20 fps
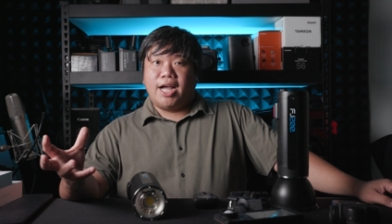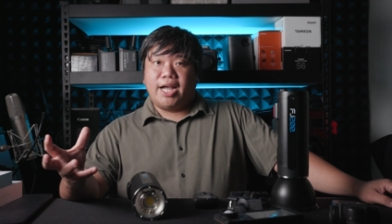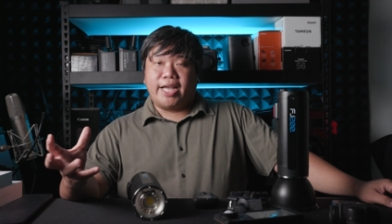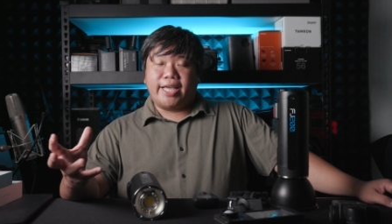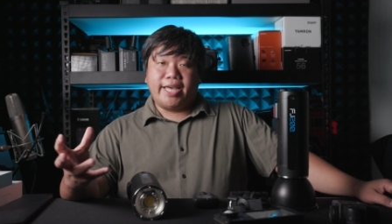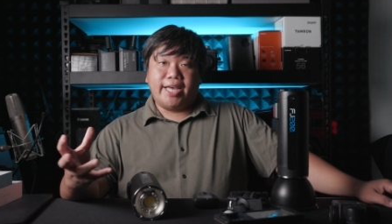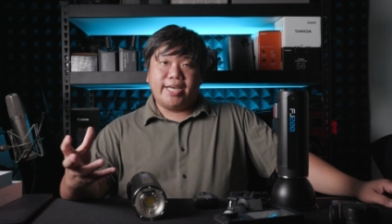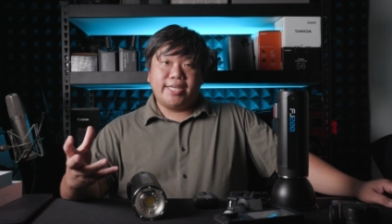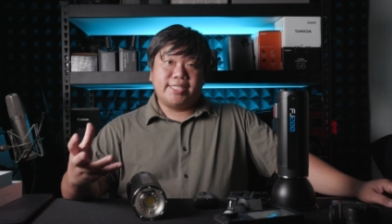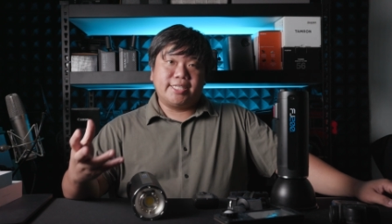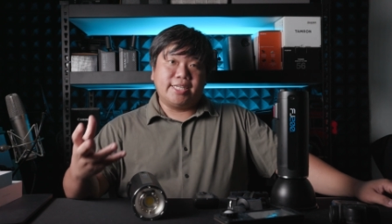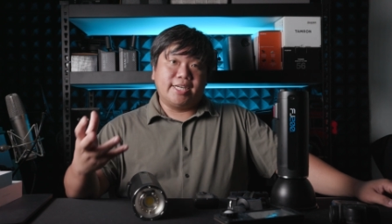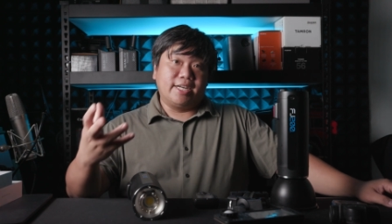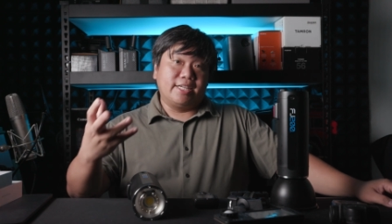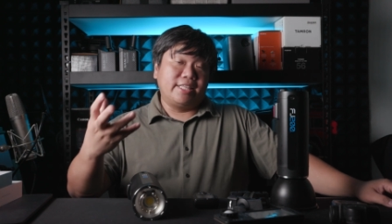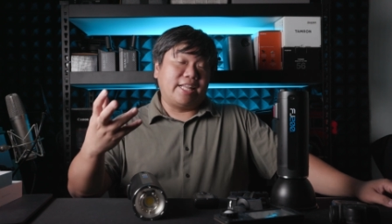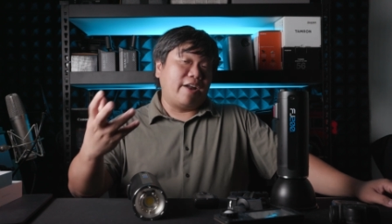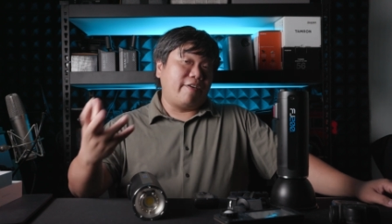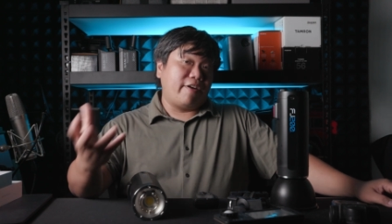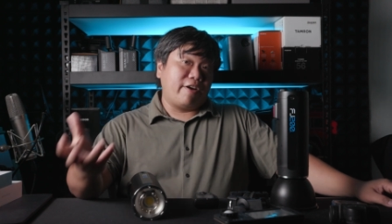I guess,
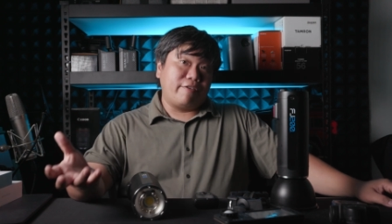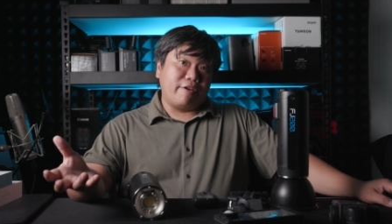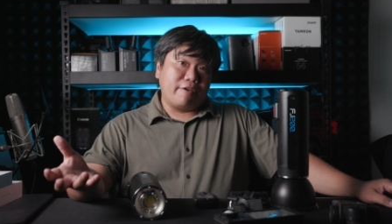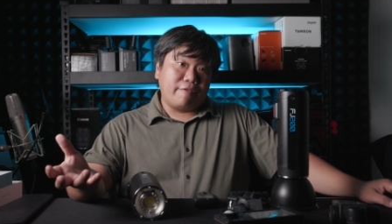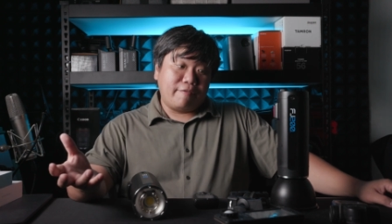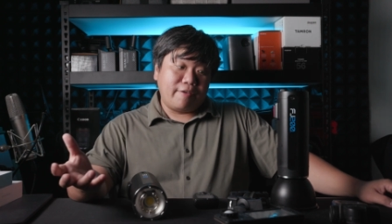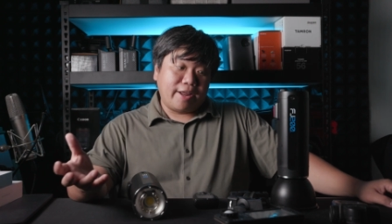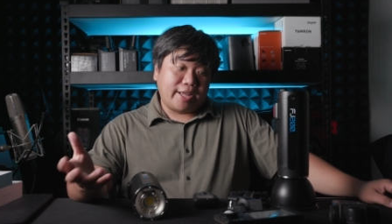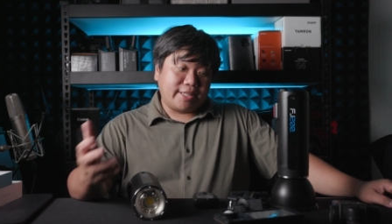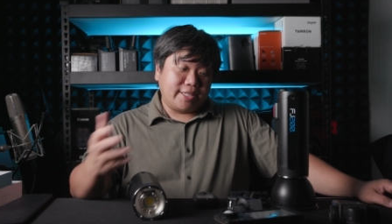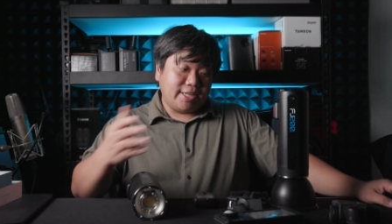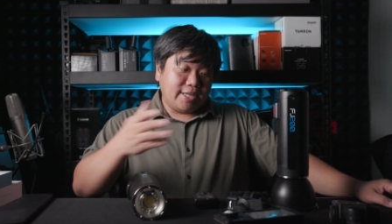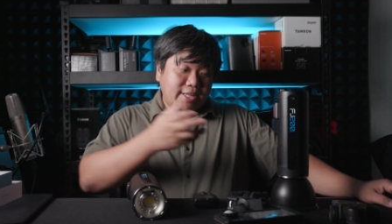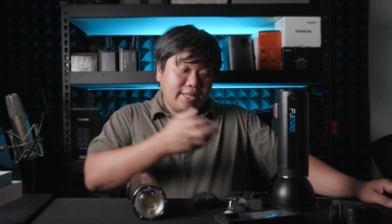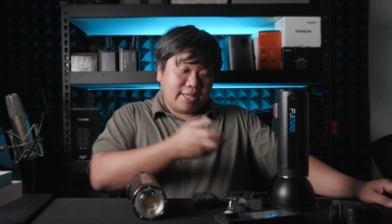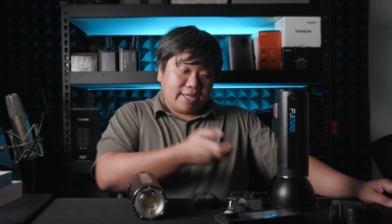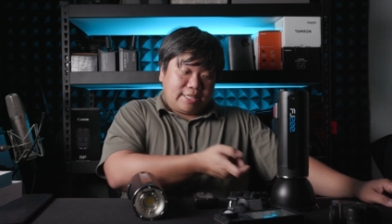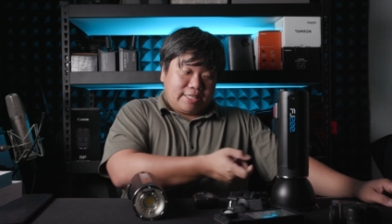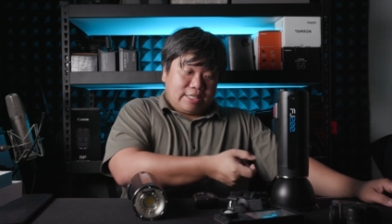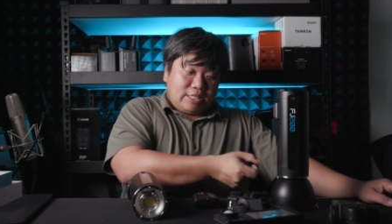a direct reflector
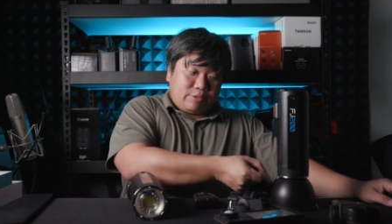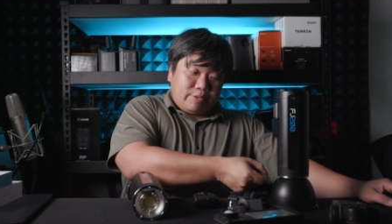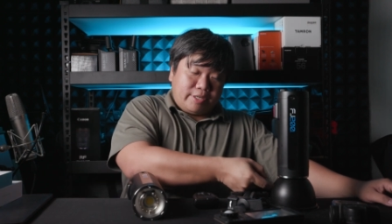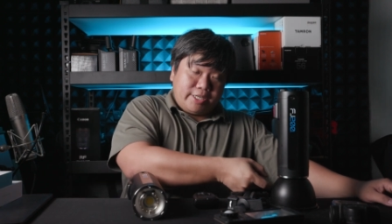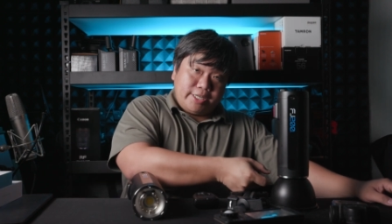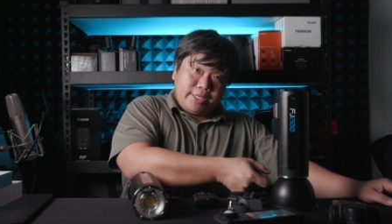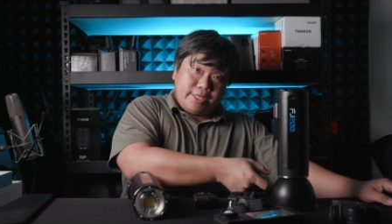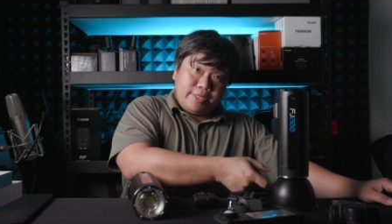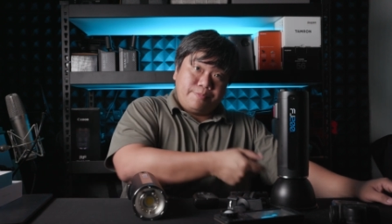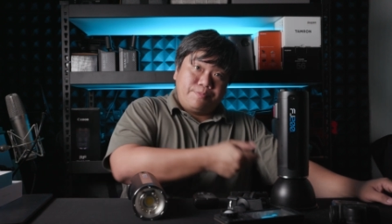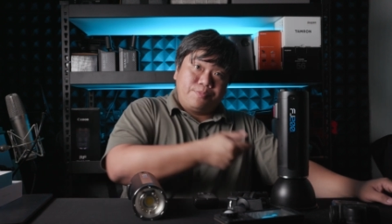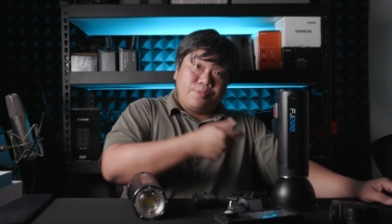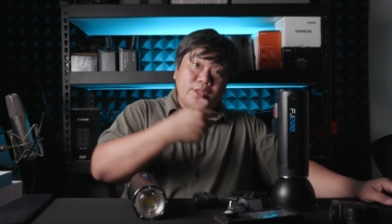like this one here.